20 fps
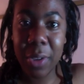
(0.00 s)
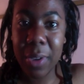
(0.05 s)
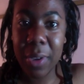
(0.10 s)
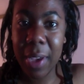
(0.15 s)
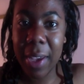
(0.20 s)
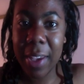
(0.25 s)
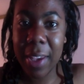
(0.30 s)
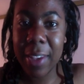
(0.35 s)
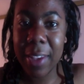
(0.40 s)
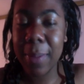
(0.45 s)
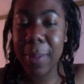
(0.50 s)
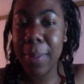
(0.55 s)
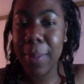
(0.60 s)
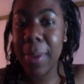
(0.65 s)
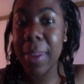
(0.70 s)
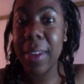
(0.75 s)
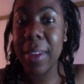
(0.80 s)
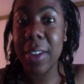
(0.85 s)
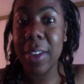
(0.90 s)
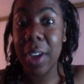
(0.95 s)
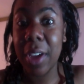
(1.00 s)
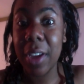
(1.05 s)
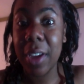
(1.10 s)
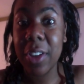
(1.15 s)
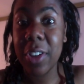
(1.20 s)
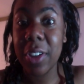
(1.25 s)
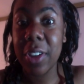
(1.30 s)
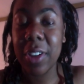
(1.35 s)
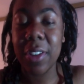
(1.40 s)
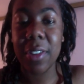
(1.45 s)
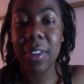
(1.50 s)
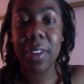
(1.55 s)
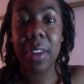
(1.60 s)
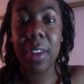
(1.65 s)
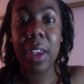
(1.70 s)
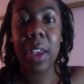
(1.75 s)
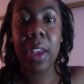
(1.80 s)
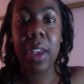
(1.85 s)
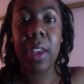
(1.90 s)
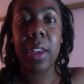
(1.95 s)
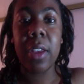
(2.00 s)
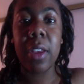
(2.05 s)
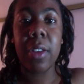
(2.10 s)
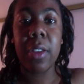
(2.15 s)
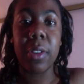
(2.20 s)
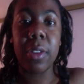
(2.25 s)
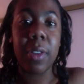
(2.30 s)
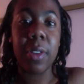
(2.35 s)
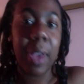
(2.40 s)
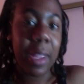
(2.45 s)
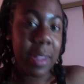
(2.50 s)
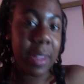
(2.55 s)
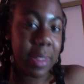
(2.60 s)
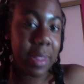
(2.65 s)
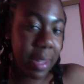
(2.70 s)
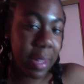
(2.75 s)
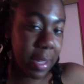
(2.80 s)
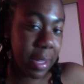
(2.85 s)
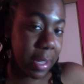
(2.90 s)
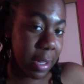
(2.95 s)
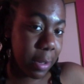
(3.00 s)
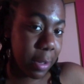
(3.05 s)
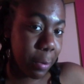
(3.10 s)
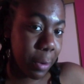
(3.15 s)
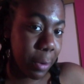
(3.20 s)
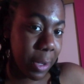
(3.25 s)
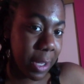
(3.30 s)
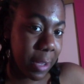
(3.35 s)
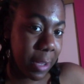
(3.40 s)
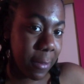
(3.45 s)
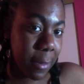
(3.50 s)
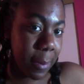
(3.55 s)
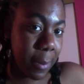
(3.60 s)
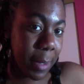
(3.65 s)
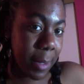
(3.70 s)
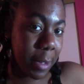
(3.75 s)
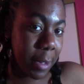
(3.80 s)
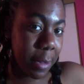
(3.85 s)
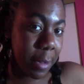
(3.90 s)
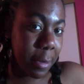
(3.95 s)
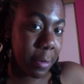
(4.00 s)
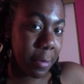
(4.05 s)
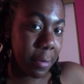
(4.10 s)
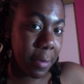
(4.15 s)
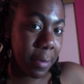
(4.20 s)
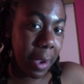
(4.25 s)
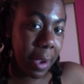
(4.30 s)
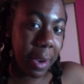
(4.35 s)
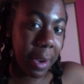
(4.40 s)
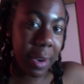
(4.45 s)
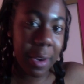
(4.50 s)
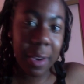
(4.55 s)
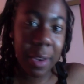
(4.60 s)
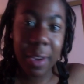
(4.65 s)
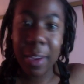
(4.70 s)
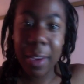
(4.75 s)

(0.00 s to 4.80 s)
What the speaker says: guys be the judges. Do you guys think it's working for me so far?